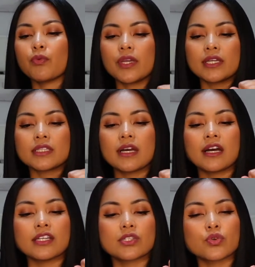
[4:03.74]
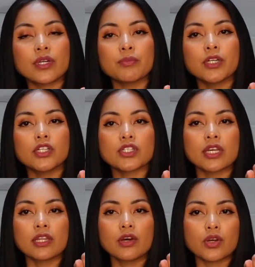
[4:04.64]
with a TORY BURCH
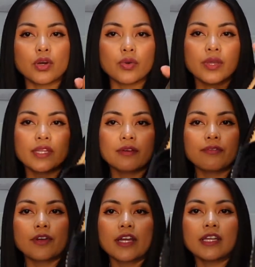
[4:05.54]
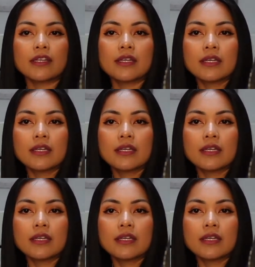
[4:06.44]
logo in the front.